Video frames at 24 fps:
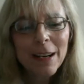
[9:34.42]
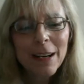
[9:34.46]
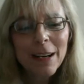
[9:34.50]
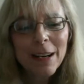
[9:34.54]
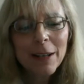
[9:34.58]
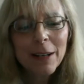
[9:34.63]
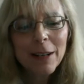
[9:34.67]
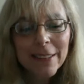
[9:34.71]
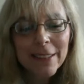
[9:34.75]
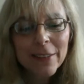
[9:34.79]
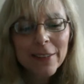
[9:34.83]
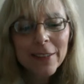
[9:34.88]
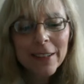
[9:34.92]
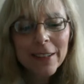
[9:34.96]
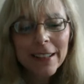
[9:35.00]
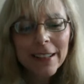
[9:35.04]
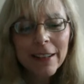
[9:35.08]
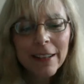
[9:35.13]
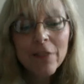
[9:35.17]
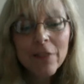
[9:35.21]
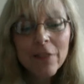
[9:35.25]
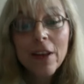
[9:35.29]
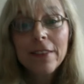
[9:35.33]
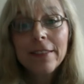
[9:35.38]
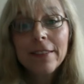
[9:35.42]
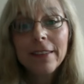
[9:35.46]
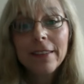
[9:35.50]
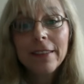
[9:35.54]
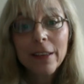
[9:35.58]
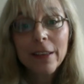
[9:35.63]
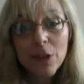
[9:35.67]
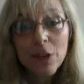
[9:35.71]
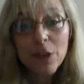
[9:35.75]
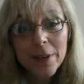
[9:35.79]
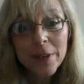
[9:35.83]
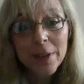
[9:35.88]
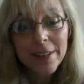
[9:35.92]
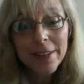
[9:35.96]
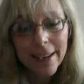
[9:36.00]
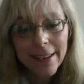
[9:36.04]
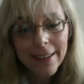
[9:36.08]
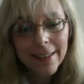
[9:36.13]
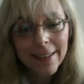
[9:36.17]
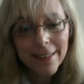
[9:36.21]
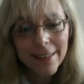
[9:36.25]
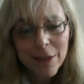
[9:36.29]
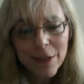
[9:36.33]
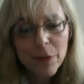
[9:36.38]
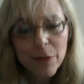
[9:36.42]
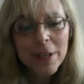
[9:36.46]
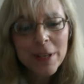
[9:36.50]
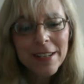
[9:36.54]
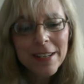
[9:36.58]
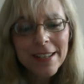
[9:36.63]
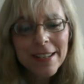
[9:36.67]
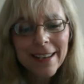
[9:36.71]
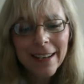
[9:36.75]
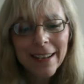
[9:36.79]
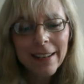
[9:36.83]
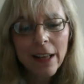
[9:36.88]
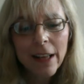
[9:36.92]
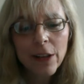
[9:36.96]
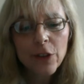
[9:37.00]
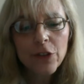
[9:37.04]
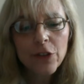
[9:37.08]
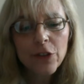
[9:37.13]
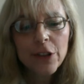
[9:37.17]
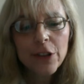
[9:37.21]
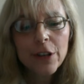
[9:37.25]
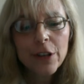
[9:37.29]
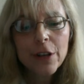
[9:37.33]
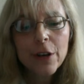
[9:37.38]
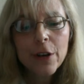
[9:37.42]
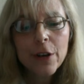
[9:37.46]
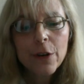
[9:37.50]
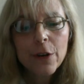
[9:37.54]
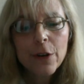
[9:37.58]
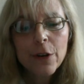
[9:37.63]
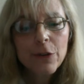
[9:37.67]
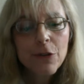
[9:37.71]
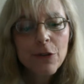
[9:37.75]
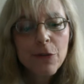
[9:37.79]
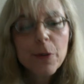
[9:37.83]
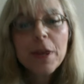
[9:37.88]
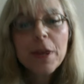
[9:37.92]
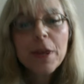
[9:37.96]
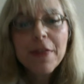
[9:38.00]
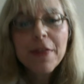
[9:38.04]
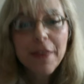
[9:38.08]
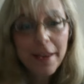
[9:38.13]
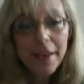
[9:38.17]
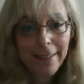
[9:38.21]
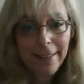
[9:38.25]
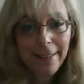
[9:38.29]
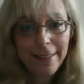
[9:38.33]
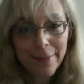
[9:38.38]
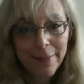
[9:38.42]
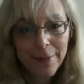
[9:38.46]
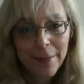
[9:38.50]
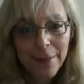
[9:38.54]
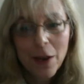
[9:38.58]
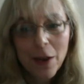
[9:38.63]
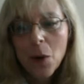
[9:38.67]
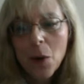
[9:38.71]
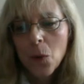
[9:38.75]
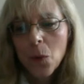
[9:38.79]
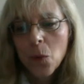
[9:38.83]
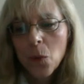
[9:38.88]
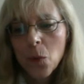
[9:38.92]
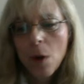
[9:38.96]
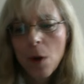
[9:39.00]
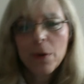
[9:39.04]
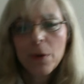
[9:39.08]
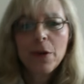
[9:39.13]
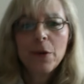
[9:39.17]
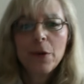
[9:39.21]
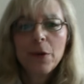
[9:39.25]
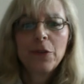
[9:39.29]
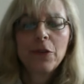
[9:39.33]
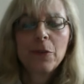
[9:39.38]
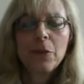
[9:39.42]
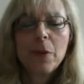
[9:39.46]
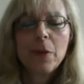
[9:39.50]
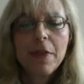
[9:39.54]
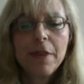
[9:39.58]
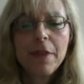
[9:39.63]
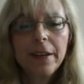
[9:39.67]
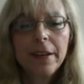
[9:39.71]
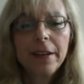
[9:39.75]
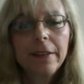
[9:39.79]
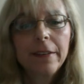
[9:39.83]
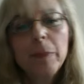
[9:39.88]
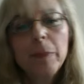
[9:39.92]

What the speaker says: considering investing in 3D technology 3 things, what would those 3 things